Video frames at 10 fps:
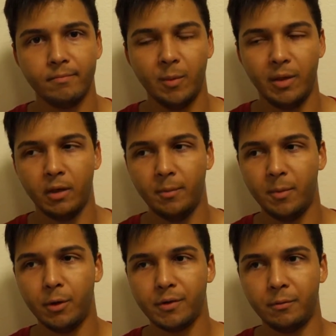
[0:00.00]
Let me
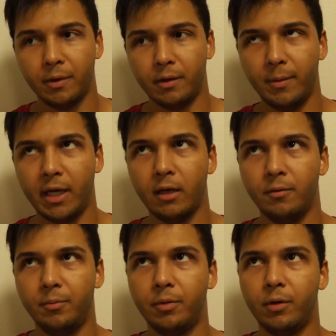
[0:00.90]
kind
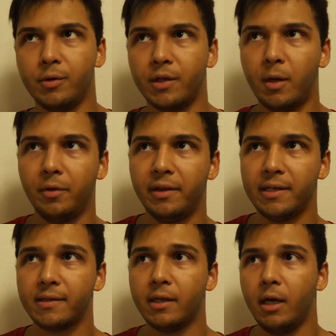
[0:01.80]
of pose it up with
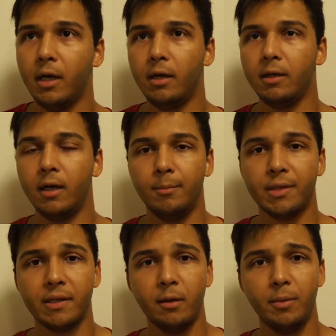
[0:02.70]
this.
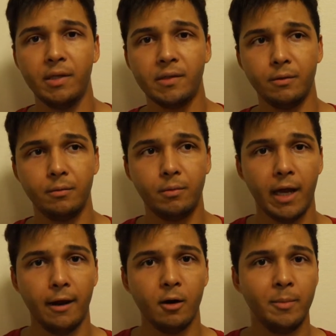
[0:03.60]
Does anybody still
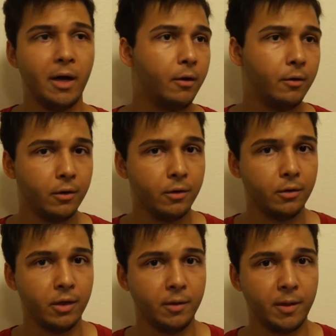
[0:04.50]
care about
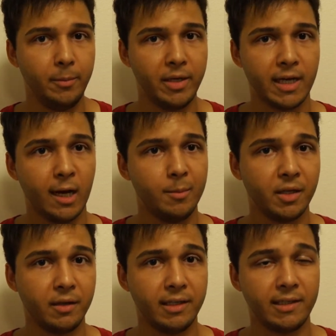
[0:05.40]
or keeping tabs
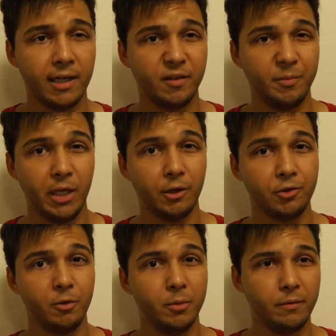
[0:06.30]
on the Detective
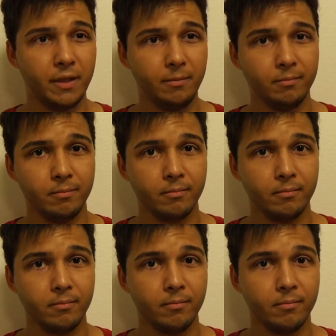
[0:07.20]
Pikachu movie?
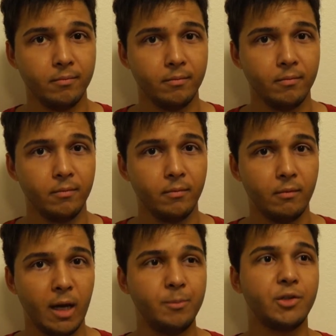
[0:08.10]

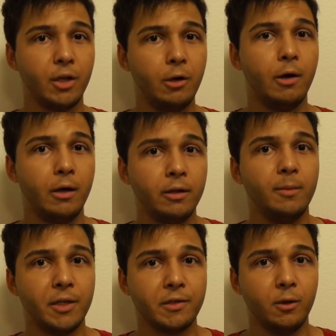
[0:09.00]
I'm just going to go out on a limb
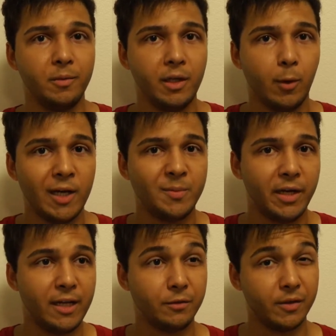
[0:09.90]
and assume the widespread
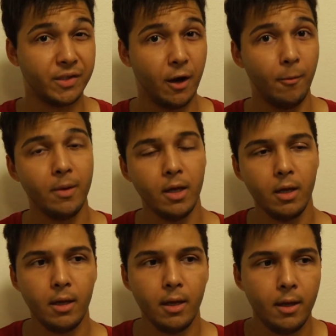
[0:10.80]
answer is no.
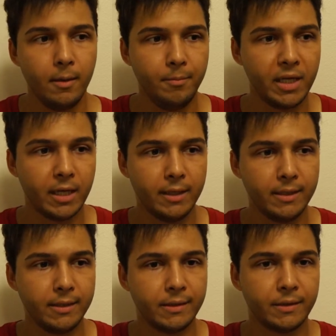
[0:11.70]

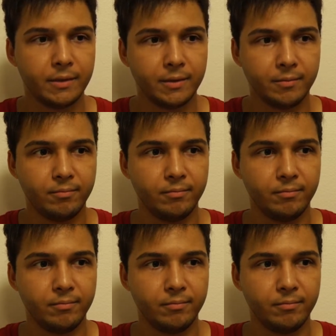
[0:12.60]
Because